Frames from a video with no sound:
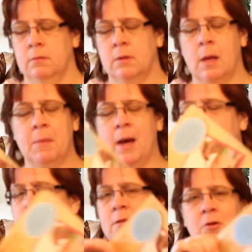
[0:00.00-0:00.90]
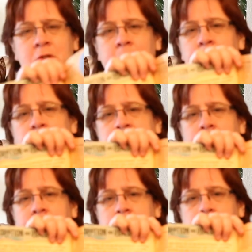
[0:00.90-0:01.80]
not bad. Your typical
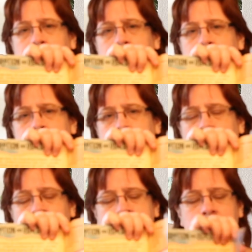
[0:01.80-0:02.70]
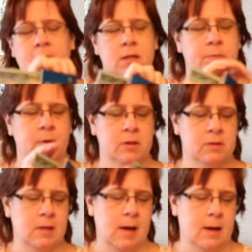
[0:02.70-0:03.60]
science book. Typical science
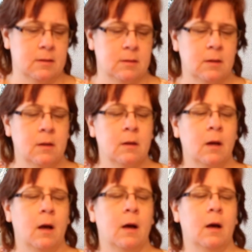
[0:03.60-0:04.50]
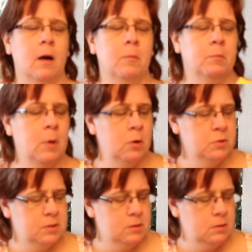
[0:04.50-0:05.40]
books that
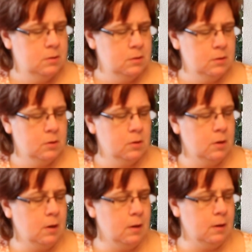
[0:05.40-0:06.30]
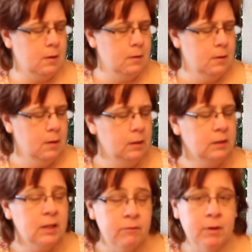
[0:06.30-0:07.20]
most
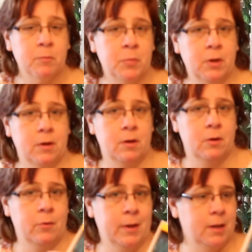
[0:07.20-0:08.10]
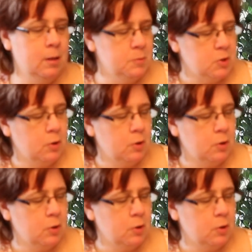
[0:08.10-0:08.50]
living book curriculums